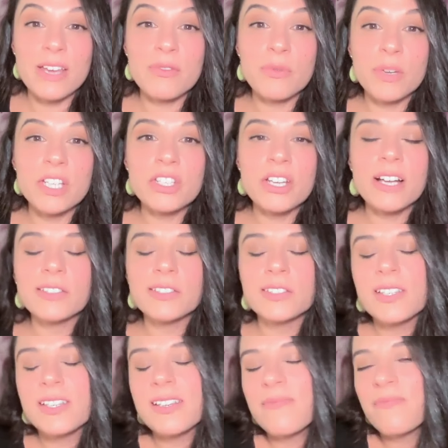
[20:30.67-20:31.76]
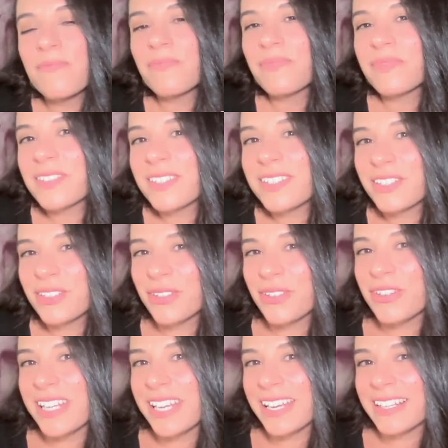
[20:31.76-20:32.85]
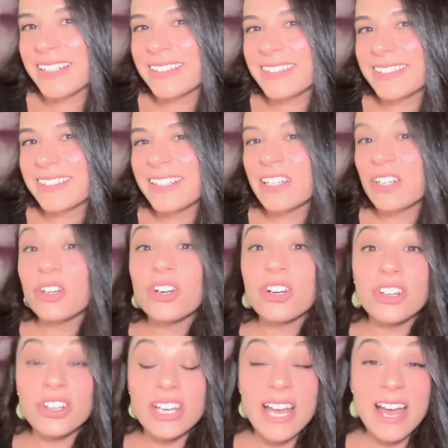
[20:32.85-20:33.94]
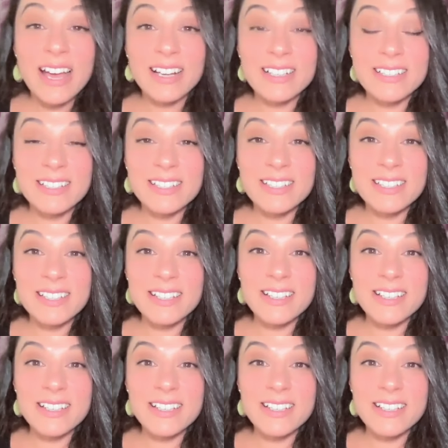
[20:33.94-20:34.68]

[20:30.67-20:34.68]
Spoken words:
If we just tune in, connect,